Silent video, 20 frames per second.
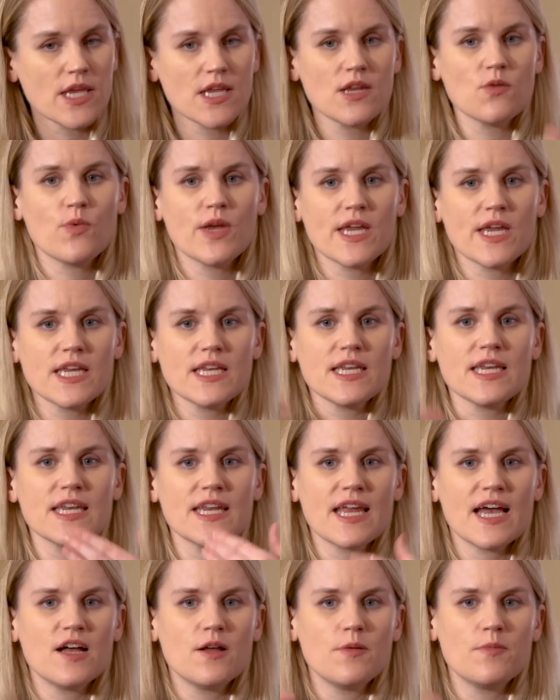we, we need
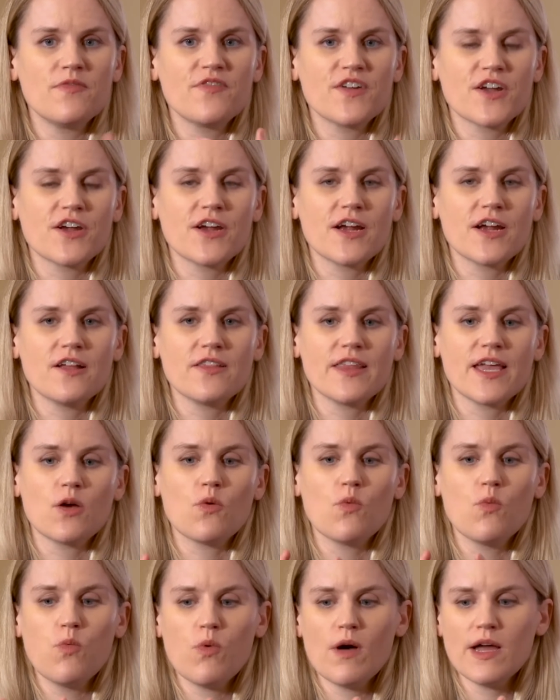help figuring out like
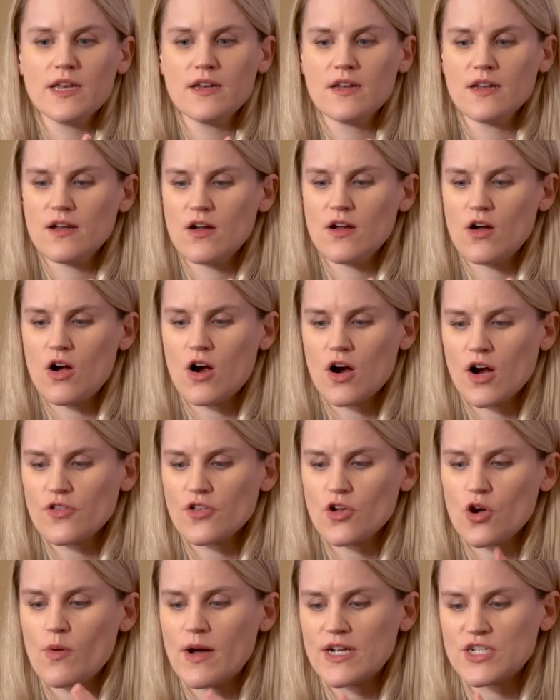what are
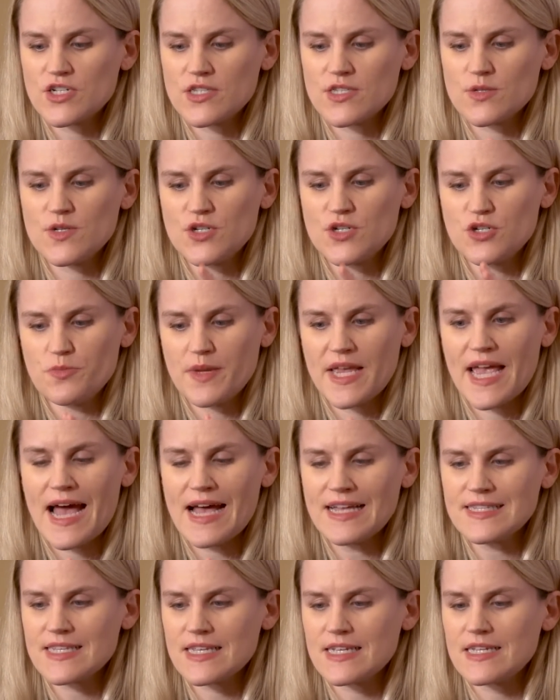the questions we should be
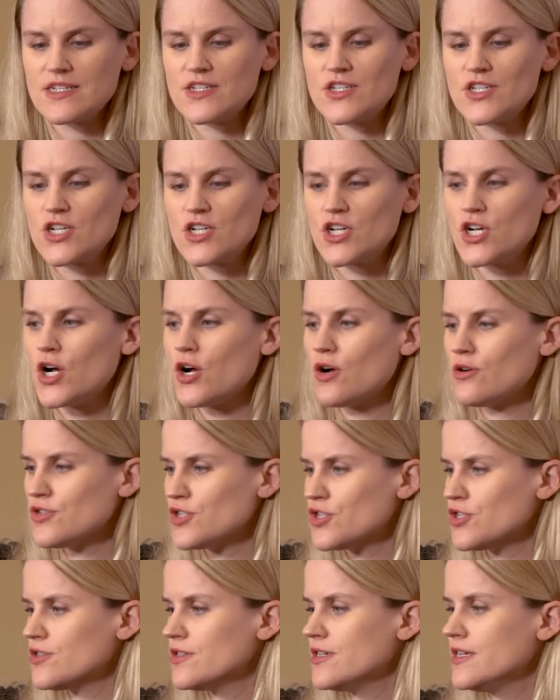asking to
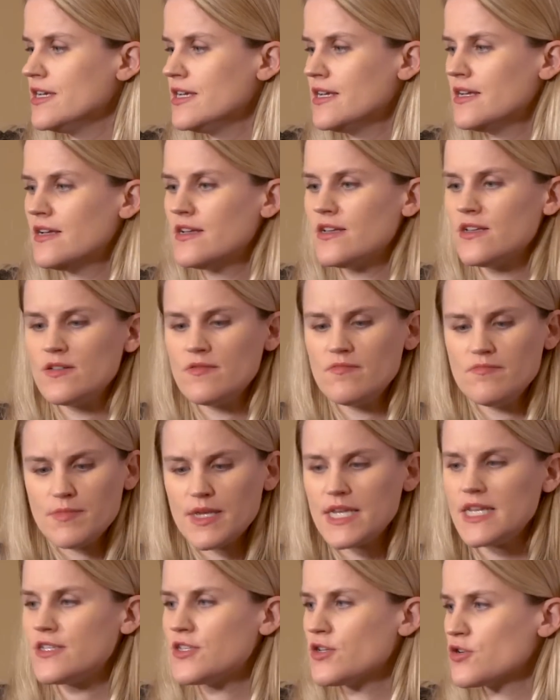coach
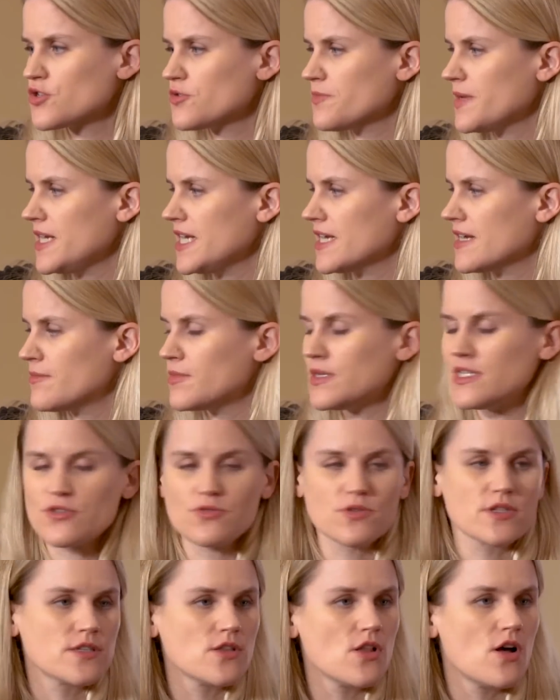media, social media companies
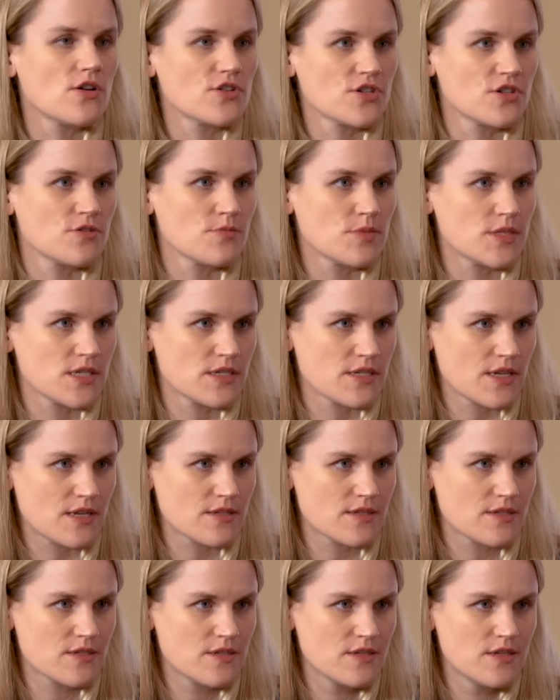towards long-term
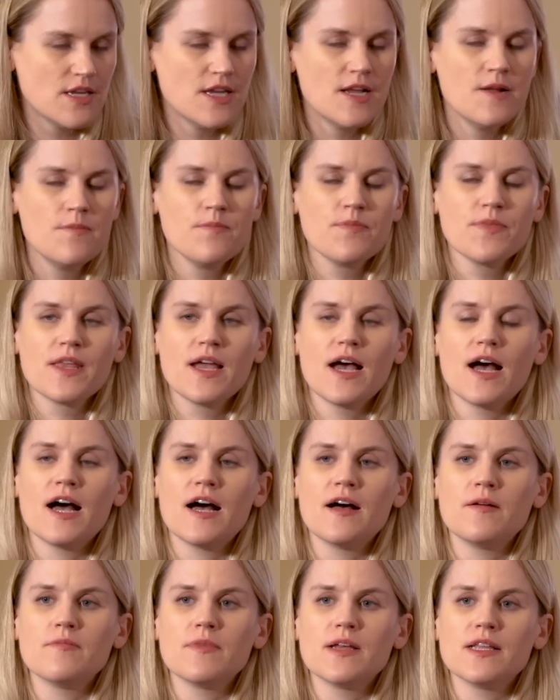success.
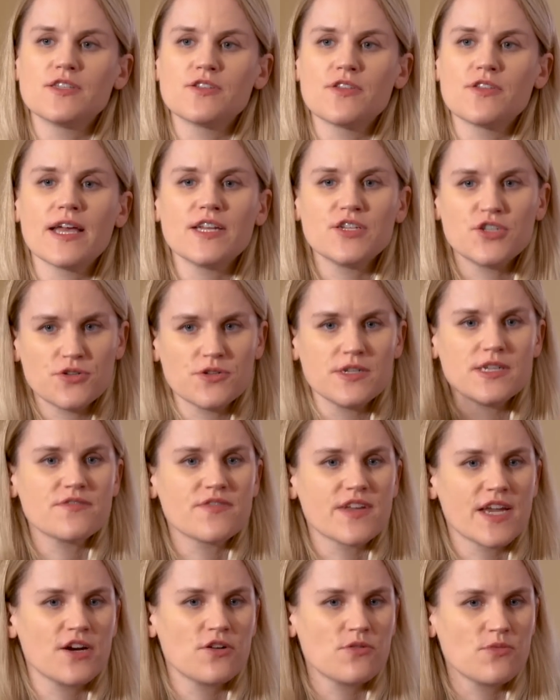Um, and so that duty
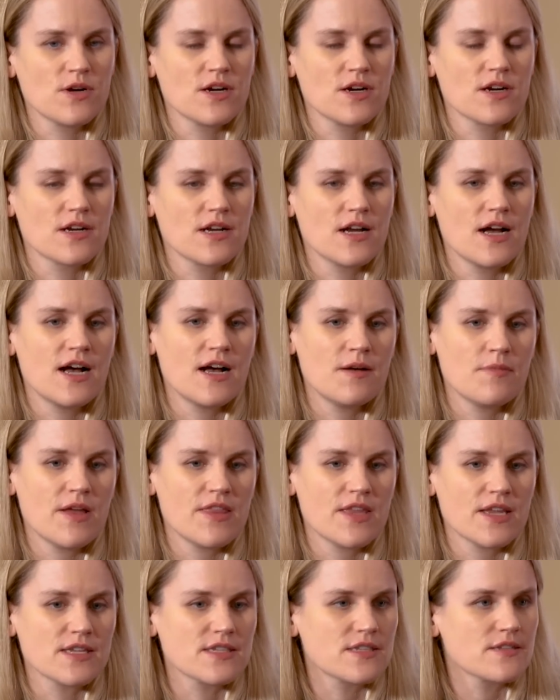of care work, um, I
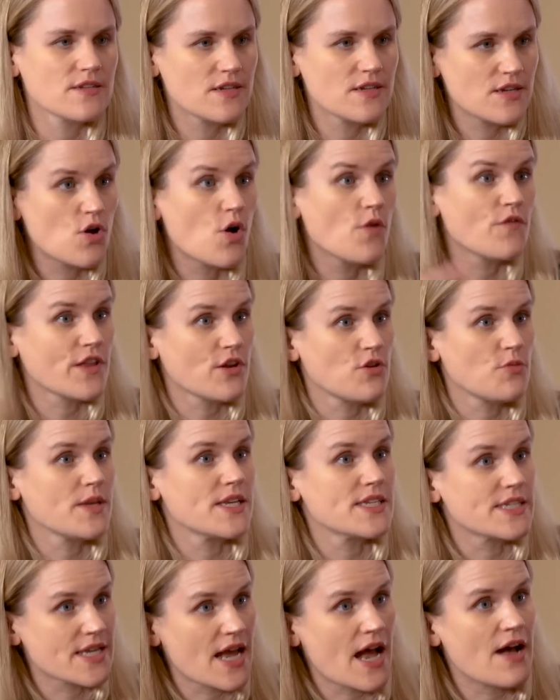think, is hopefully will be
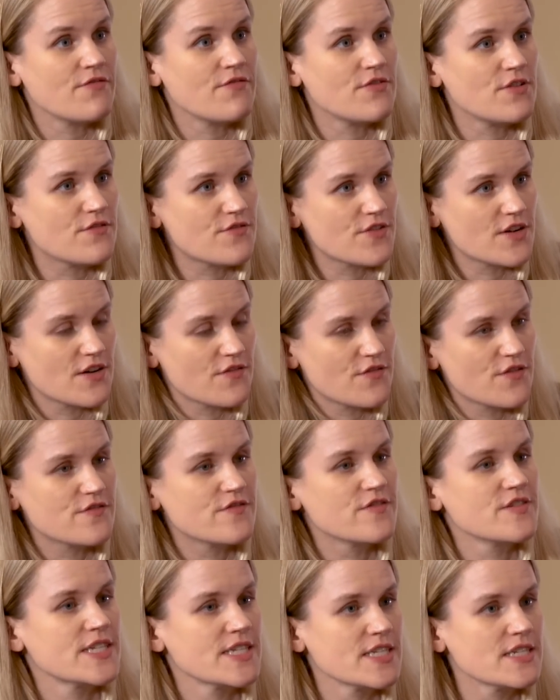a scaffold for, for
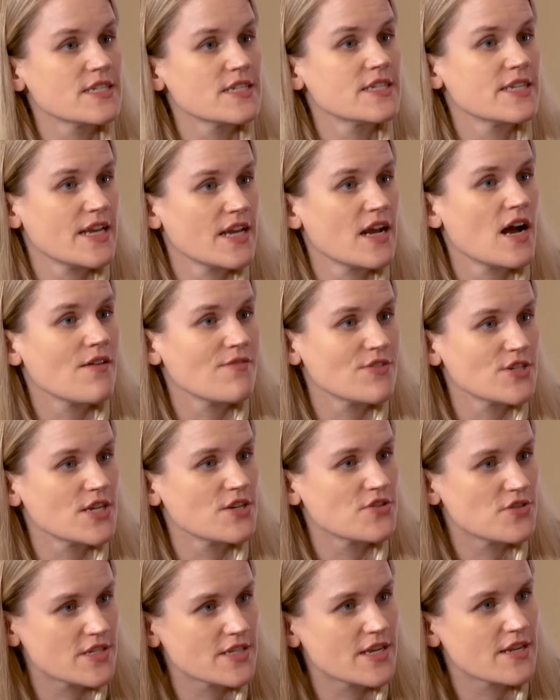facilitating
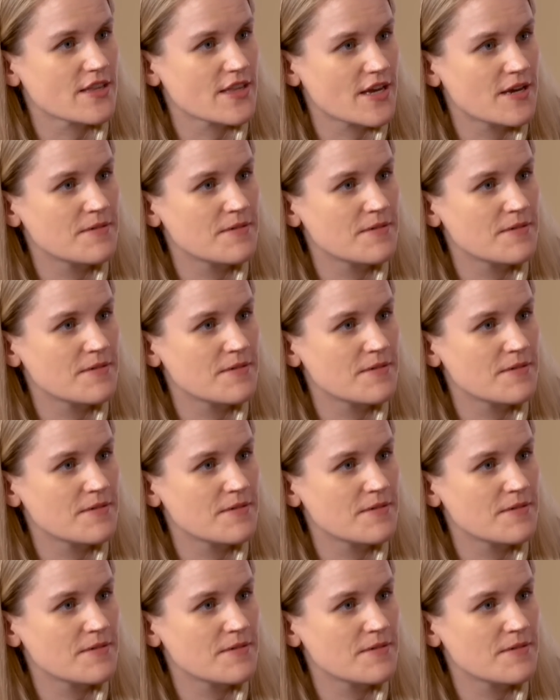conversations like